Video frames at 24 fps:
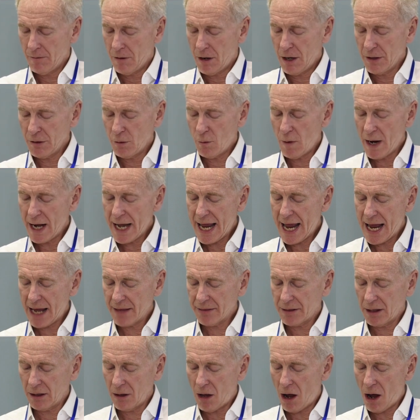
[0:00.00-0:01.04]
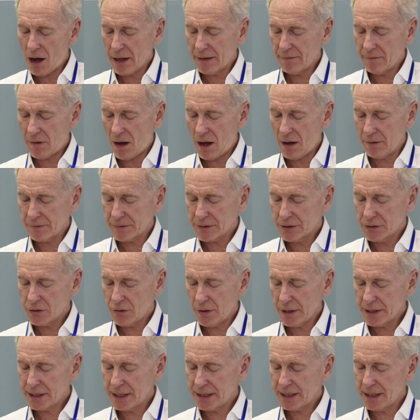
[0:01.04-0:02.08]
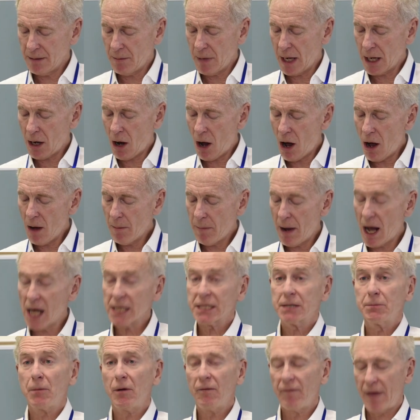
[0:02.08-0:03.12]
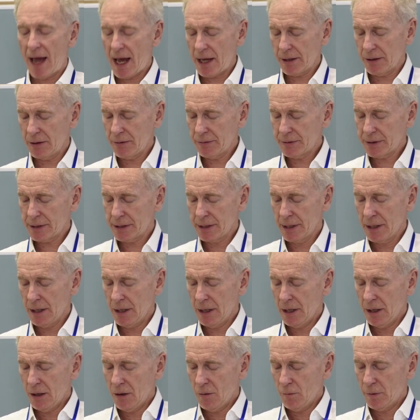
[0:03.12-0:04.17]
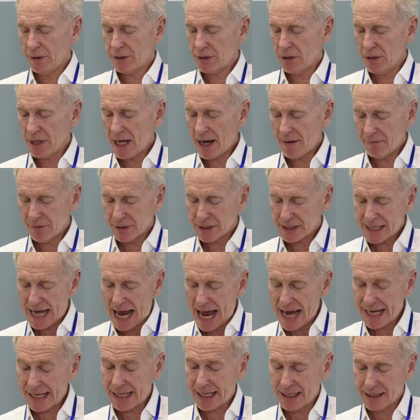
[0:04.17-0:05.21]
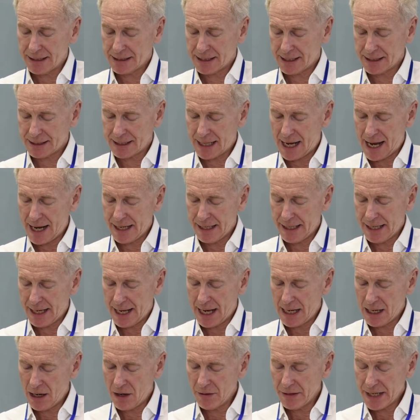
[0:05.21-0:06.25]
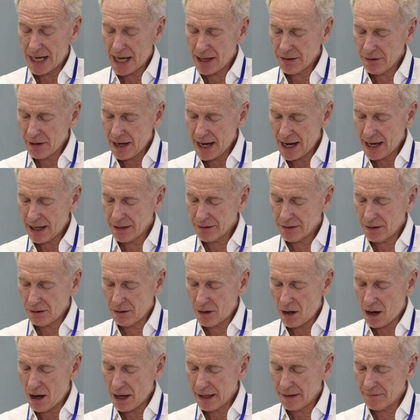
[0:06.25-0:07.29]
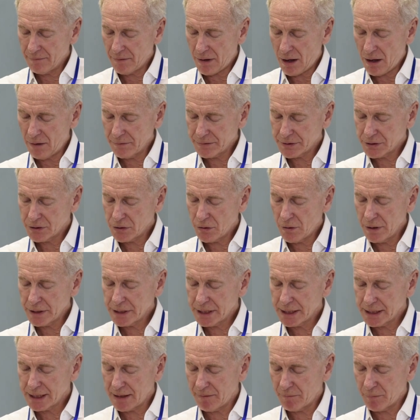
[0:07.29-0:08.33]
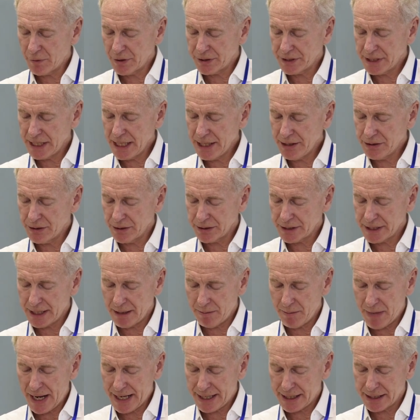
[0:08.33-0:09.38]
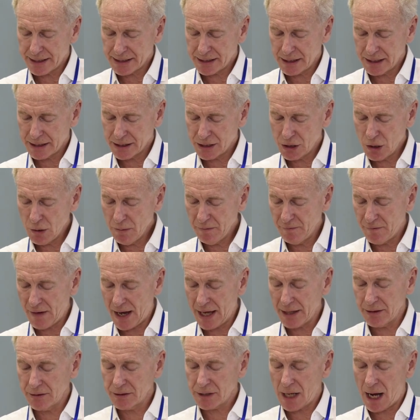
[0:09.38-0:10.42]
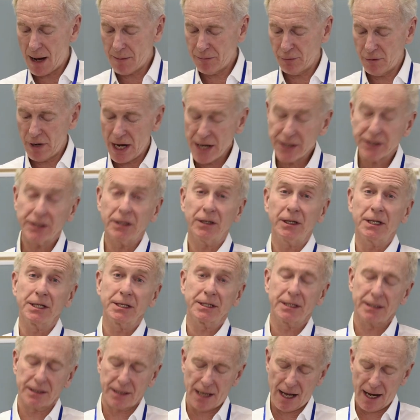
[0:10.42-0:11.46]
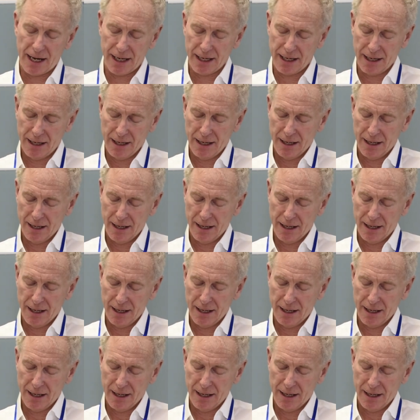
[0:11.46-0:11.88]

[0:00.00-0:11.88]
On the one hand, the law involves choices among all possible values, which are never static in society, and on the other hand, the law involves choices of procedures that make its assumed values operational in society.